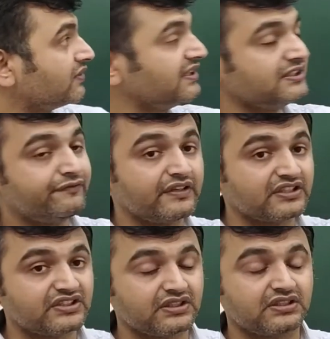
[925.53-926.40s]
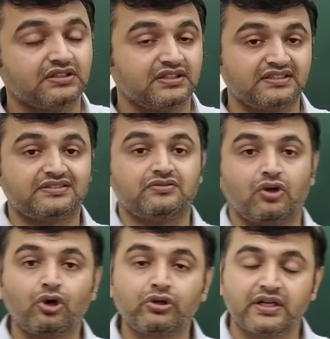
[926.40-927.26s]
this function is
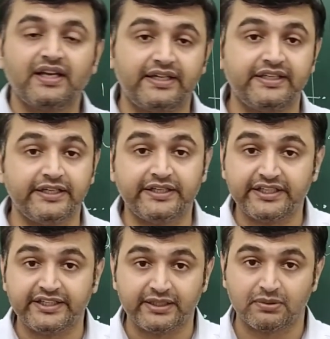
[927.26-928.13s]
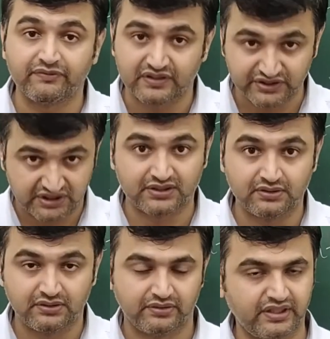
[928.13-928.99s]
not an integrable function,
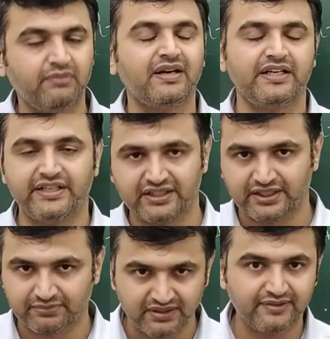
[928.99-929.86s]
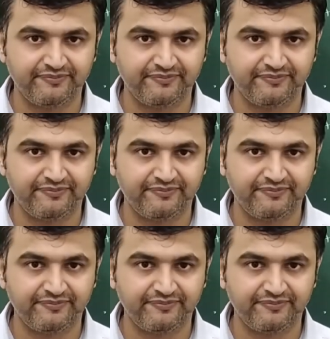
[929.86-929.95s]
Riemann integrable.